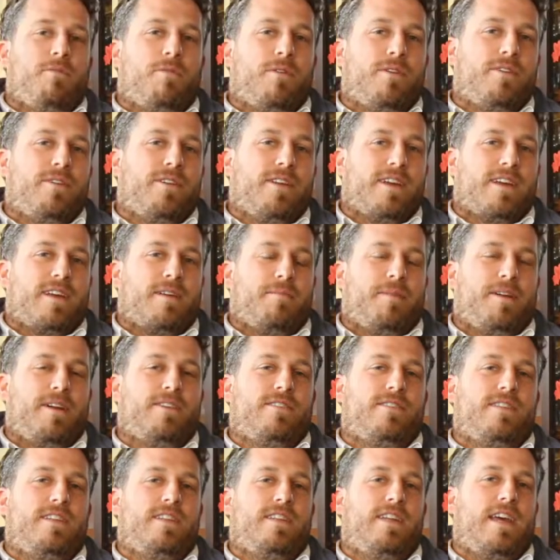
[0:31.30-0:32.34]
Wunderlich. I'm here
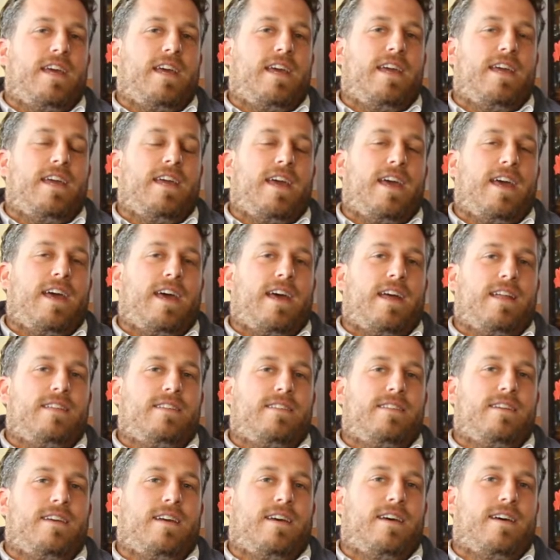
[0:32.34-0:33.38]
today
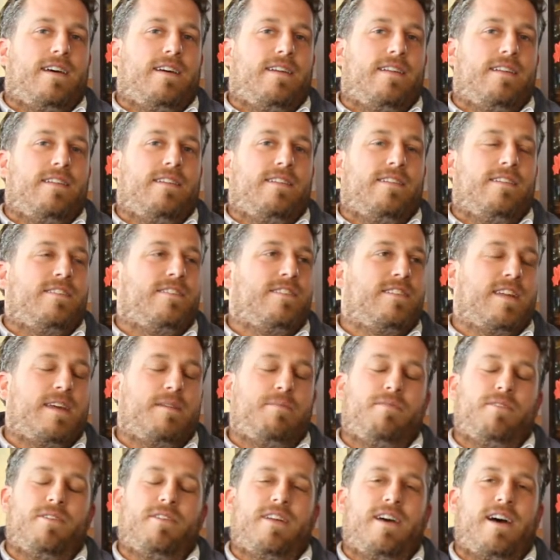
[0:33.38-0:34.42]
at uh,
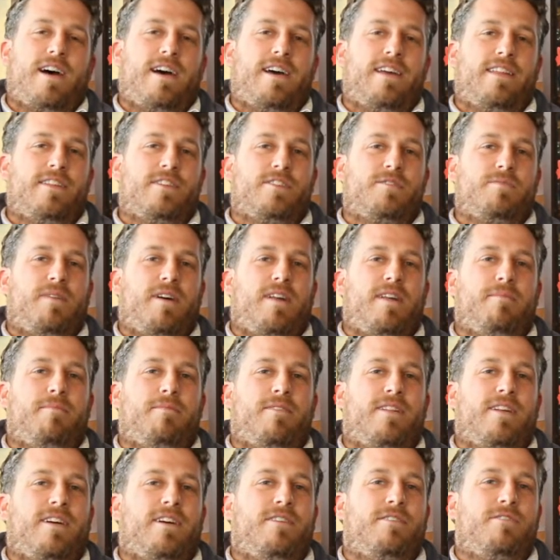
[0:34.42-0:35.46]
Staple of the Highlands, Molly
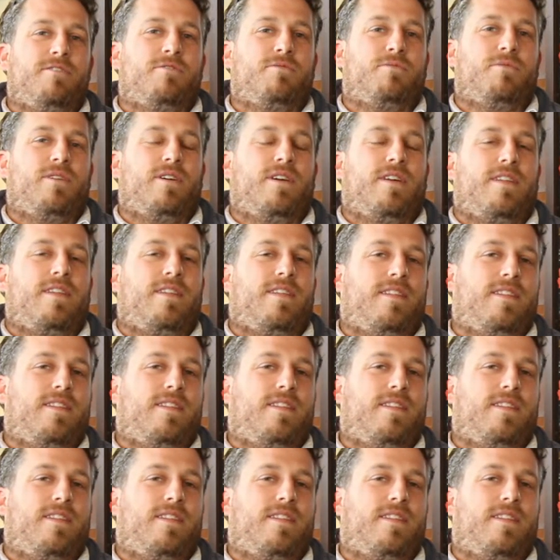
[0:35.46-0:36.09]
Malone's, with